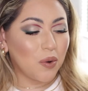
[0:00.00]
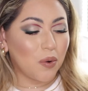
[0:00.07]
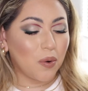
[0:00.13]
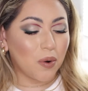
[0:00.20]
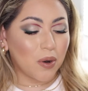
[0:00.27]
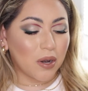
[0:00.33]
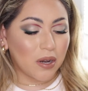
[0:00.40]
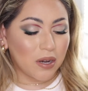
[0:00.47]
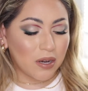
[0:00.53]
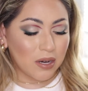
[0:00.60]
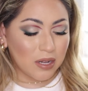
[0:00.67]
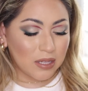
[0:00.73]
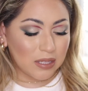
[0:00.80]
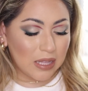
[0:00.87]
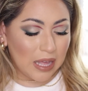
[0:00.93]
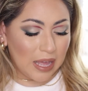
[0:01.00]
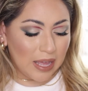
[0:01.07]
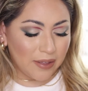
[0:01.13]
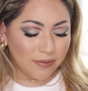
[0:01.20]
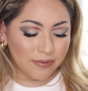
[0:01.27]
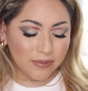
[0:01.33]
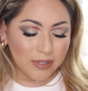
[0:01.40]
or
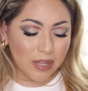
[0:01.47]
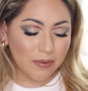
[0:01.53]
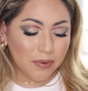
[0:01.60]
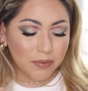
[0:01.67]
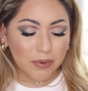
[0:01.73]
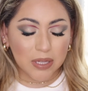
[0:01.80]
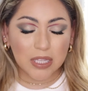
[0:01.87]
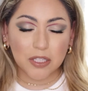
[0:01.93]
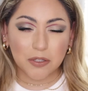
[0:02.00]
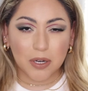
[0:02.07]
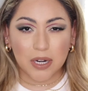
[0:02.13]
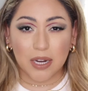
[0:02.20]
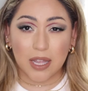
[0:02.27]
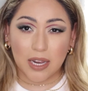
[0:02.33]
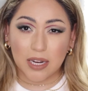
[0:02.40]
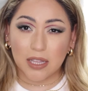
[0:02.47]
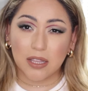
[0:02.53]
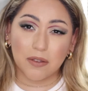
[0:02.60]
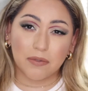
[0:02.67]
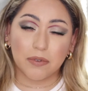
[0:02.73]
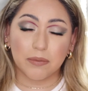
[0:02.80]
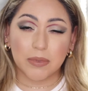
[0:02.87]
I've never really tried
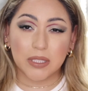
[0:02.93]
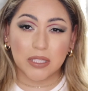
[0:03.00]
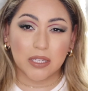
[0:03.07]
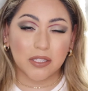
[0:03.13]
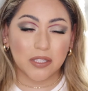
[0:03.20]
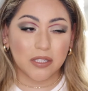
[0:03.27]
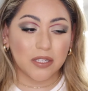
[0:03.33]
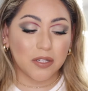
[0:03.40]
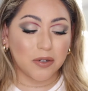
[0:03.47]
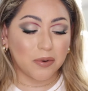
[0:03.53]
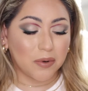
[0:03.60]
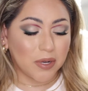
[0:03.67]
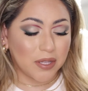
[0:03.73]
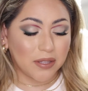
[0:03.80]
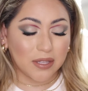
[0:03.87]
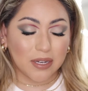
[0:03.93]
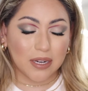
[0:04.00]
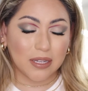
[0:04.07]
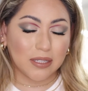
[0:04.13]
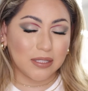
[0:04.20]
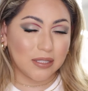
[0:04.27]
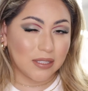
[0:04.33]
anything from Natasha Denona that
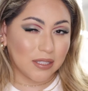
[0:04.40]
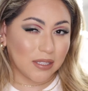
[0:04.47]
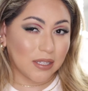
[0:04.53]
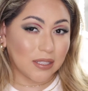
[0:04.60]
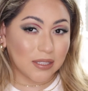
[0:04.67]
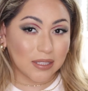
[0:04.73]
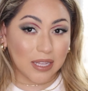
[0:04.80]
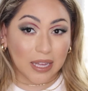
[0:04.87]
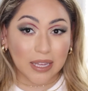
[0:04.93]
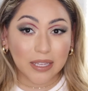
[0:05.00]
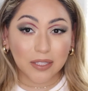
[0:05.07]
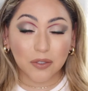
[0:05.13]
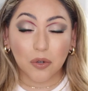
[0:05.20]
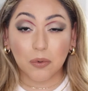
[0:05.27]
I didn't like.